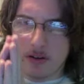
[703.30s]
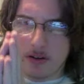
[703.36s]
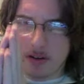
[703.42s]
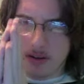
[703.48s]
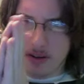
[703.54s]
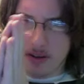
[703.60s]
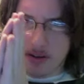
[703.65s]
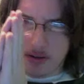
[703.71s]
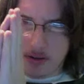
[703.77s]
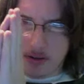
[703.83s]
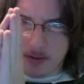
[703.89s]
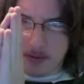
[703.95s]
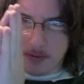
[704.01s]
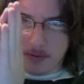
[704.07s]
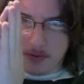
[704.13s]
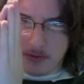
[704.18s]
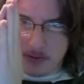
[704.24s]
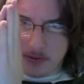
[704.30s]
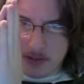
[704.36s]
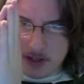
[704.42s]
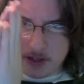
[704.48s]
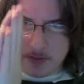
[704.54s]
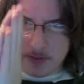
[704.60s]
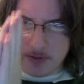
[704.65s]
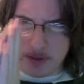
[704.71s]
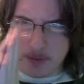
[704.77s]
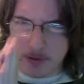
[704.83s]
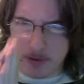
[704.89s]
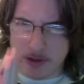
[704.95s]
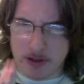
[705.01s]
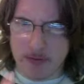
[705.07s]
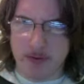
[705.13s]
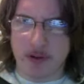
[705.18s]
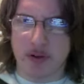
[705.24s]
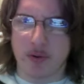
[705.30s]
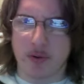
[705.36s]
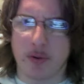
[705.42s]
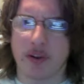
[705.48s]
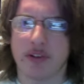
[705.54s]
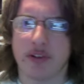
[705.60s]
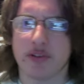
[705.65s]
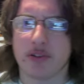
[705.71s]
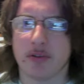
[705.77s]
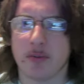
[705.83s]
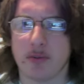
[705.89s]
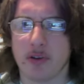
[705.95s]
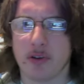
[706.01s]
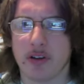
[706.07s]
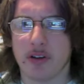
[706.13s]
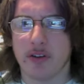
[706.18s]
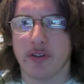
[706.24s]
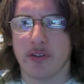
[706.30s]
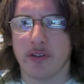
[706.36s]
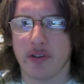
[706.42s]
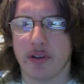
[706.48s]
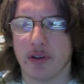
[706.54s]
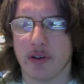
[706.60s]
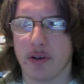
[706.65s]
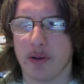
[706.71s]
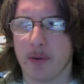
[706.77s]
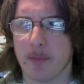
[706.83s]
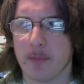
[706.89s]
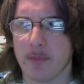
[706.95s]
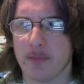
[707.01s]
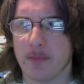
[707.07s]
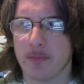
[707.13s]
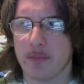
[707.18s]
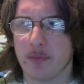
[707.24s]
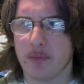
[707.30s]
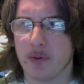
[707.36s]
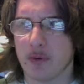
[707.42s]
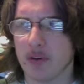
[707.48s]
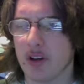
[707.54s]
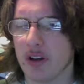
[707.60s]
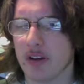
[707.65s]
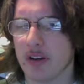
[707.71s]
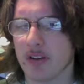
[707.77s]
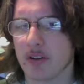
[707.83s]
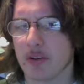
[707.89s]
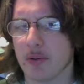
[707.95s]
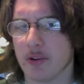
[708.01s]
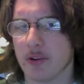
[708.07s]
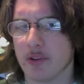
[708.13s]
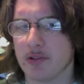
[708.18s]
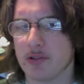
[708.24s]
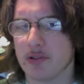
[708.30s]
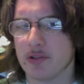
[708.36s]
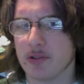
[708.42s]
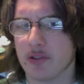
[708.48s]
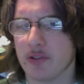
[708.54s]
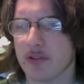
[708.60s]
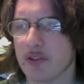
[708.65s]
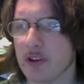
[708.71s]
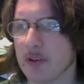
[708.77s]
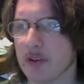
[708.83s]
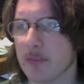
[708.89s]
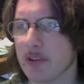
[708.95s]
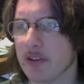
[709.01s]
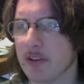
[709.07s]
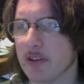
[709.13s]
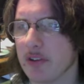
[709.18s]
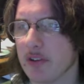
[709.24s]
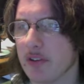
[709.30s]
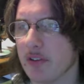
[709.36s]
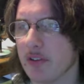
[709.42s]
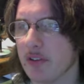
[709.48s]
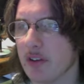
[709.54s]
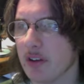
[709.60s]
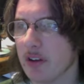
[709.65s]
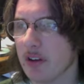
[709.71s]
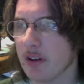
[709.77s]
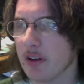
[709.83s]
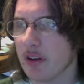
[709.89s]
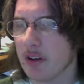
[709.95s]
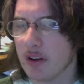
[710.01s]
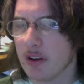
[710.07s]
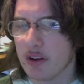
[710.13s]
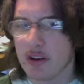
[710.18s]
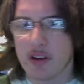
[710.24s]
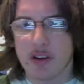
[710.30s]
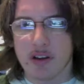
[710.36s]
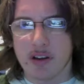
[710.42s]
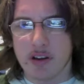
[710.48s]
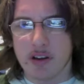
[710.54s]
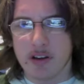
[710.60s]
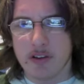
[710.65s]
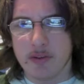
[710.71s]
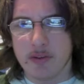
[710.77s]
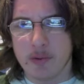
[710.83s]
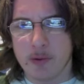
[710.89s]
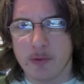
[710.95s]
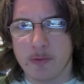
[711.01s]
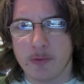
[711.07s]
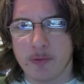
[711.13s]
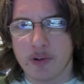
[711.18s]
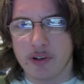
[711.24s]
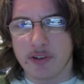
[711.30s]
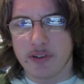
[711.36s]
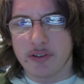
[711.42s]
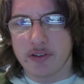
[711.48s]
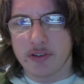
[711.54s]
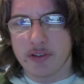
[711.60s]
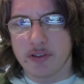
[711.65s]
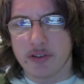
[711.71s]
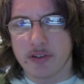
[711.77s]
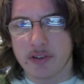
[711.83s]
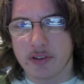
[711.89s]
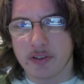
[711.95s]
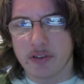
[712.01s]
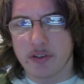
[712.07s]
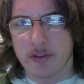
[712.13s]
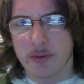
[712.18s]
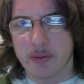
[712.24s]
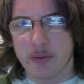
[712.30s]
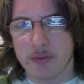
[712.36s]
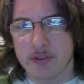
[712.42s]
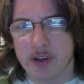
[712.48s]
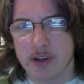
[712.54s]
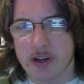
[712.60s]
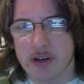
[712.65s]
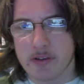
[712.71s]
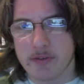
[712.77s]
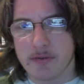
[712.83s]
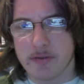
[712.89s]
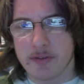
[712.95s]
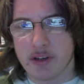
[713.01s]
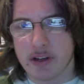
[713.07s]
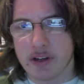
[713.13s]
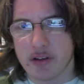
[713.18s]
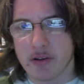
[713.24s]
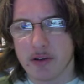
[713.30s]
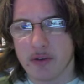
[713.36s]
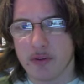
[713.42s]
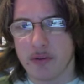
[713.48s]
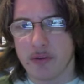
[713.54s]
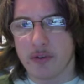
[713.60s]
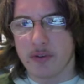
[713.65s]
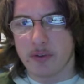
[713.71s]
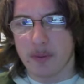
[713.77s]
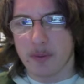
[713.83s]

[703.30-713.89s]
Now, Steve, I believe your question was, or not a question, your statement is, he sort of wants to start this whole chain of videos